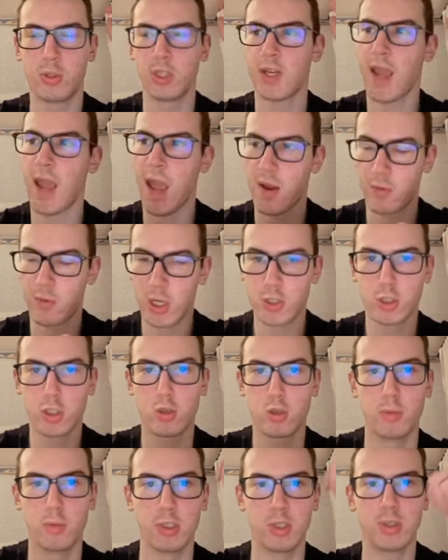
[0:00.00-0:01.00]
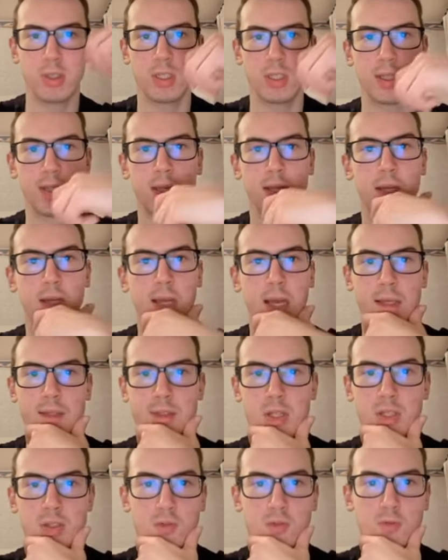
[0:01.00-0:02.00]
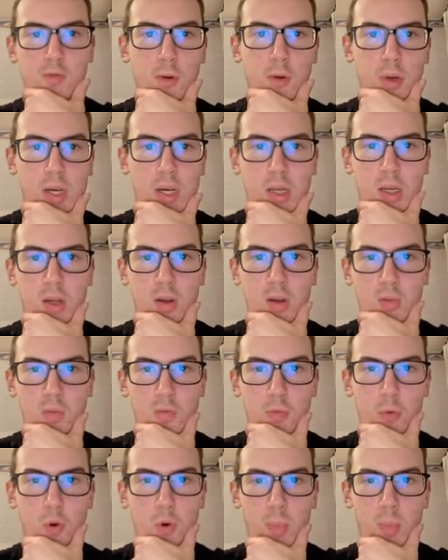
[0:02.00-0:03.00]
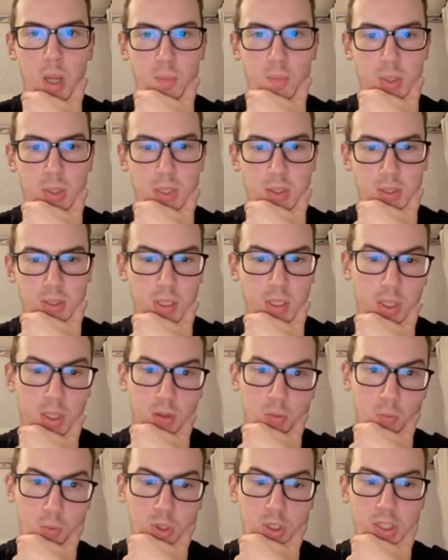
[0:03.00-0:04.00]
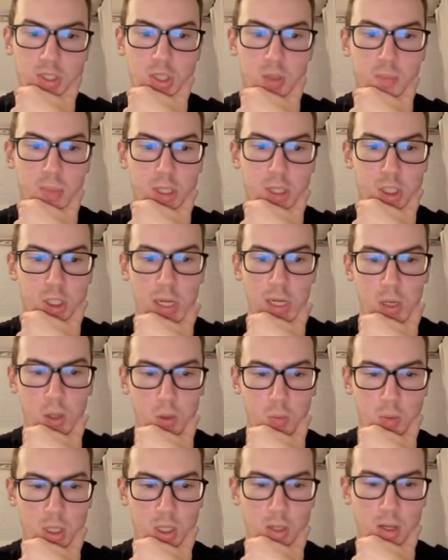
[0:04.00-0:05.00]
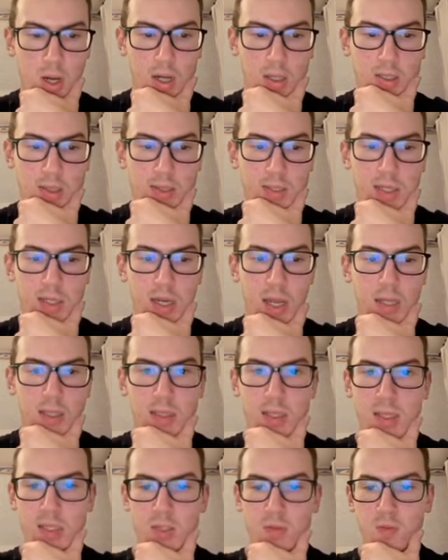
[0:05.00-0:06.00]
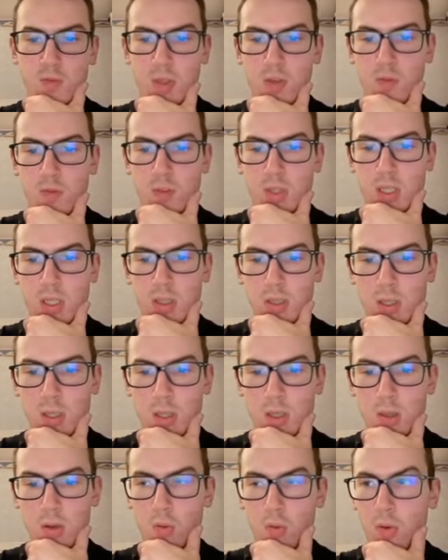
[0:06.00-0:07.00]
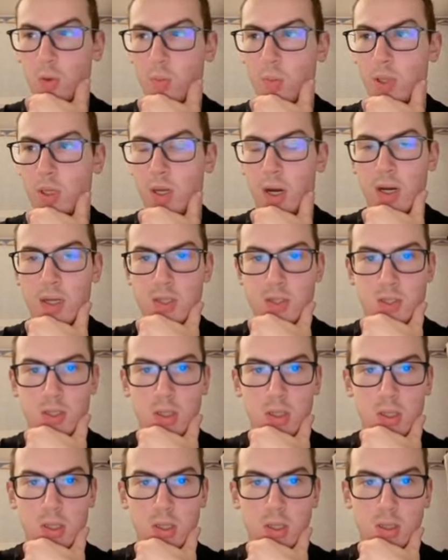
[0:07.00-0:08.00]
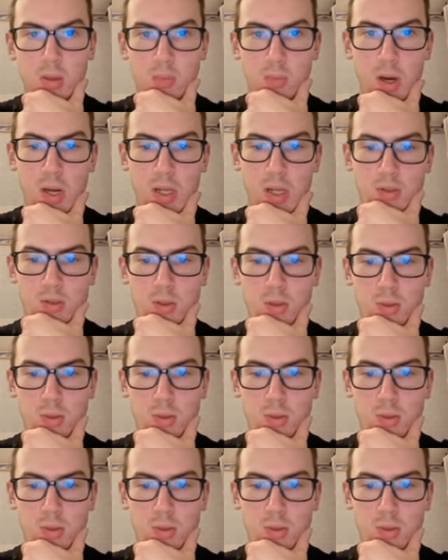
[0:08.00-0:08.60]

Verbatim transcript: pretty average community. And there is 34 members, which is a bit shallow. Ideally at least 50 would be nice, but it's